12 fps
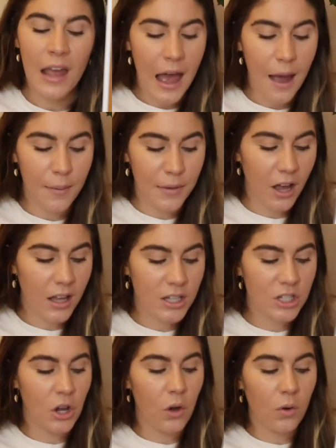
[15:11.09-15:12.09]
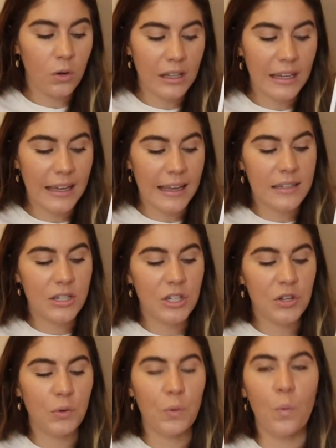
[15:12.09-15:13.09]
I'm not totally
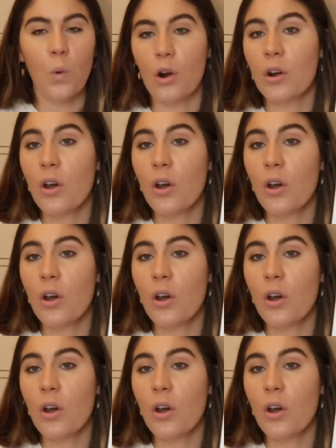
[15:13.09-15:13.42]
into word